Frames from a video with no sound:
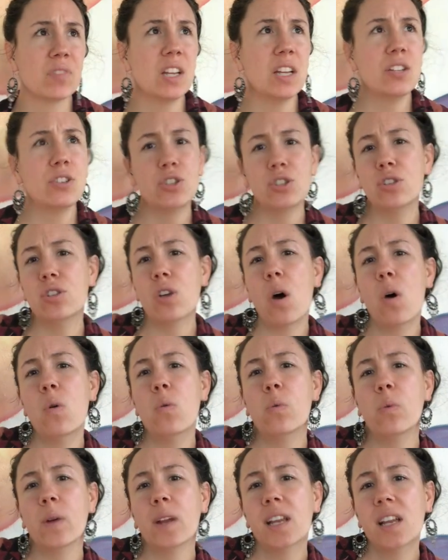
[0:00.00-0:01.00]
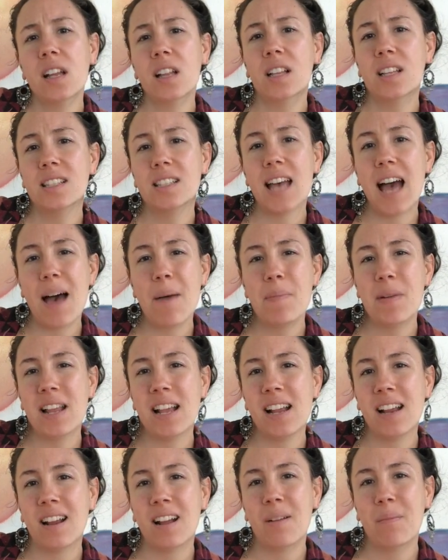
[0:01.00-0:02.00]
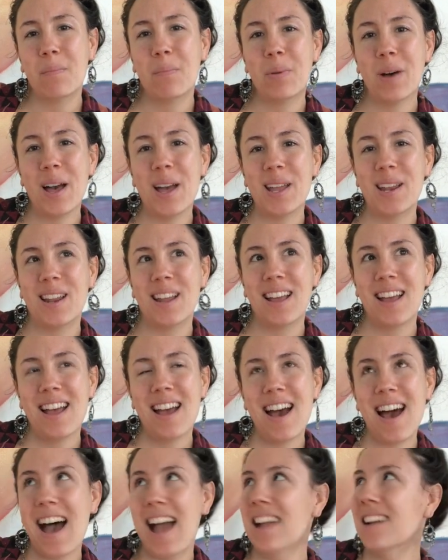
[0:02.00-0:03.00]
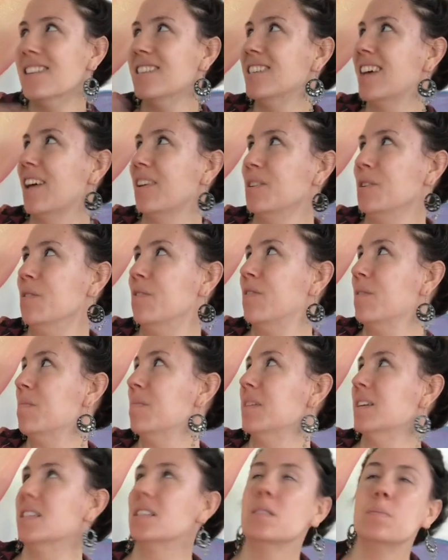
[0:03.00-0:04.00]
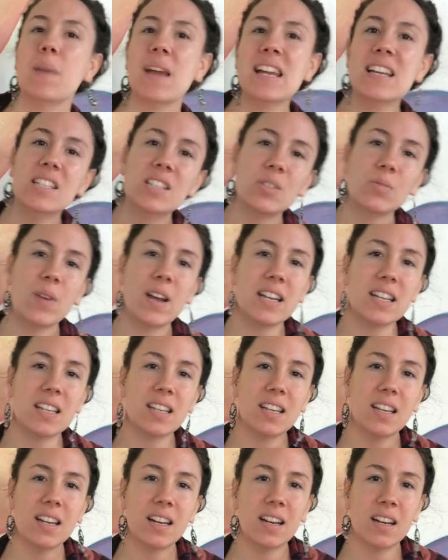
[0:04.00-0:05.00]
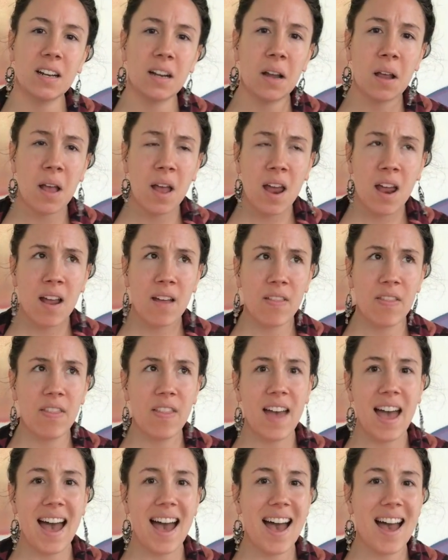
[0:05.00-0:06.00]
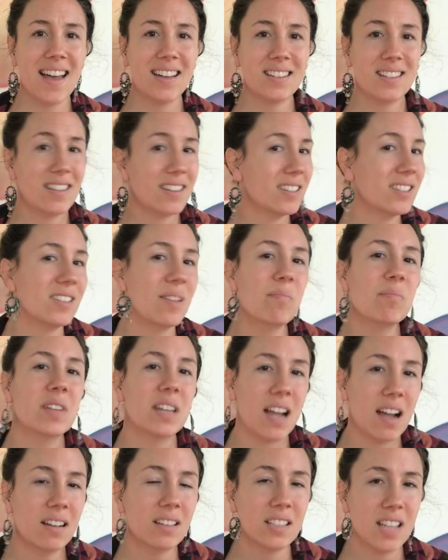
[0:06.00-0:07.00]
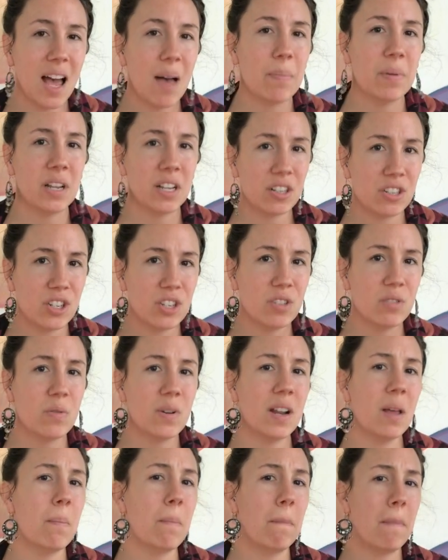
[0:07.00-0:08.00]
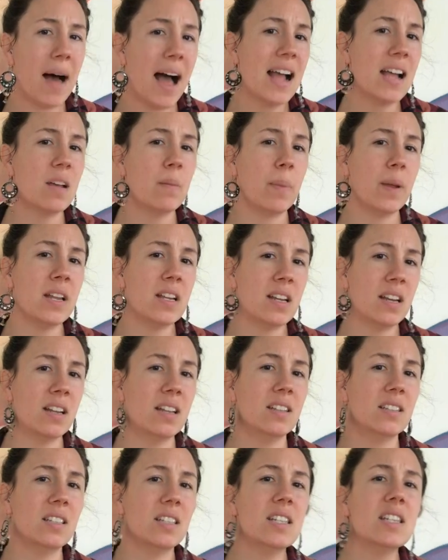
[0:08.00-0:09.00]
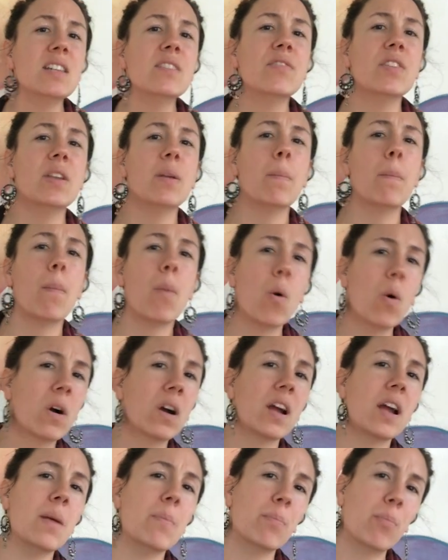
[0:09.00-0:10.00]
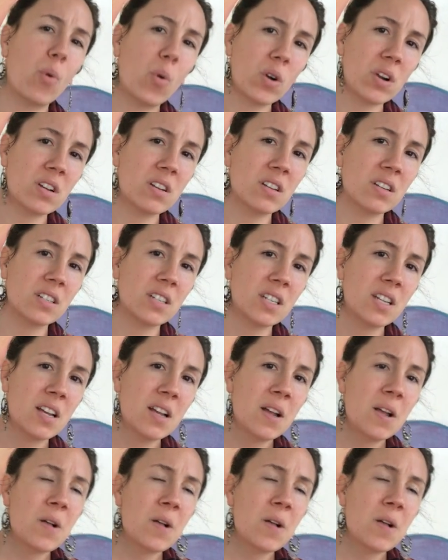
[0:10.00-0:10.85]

It's so real, it's happening. But I can tell you from this space right here that there's something else happening too, and in my opinion, it's even more important,